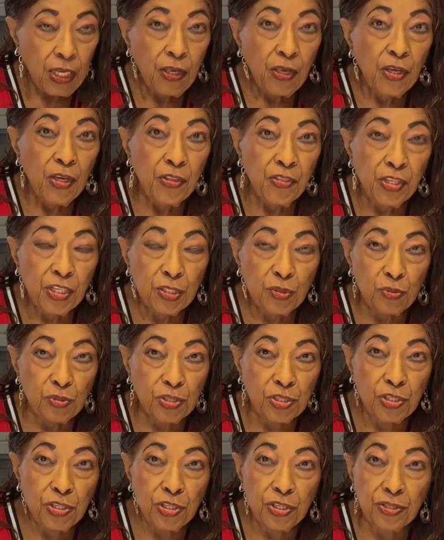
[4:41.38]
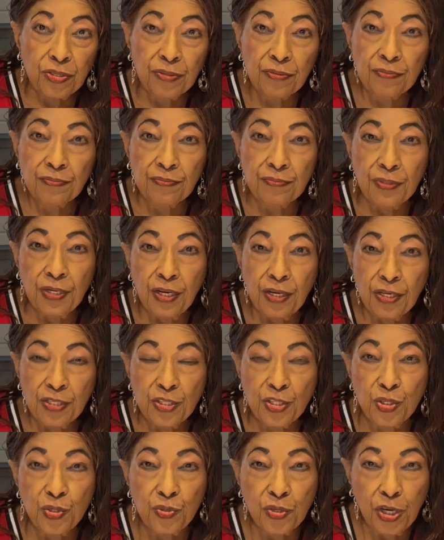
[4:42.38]
And this was cooked
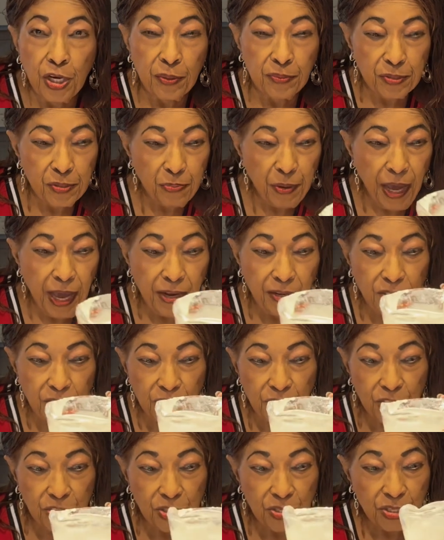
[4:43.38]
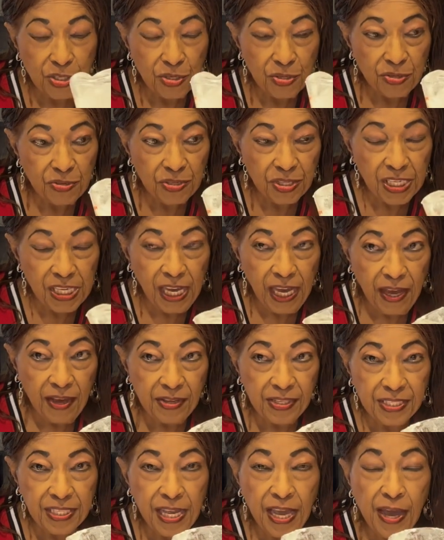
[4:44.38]
2 cups of powdered sugar. So you see how
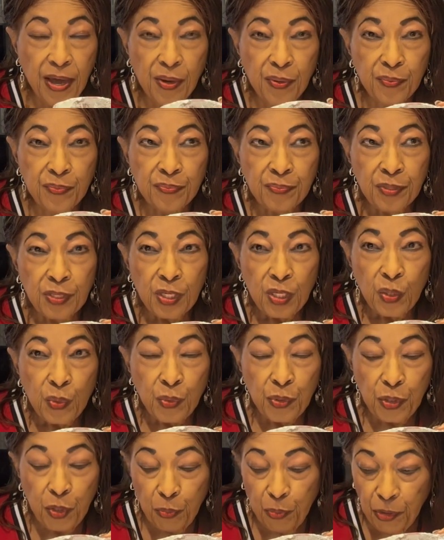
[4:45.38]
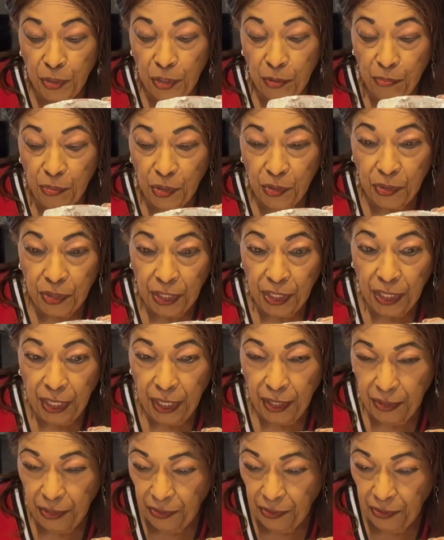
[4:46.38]
it's down when you put the milk in there.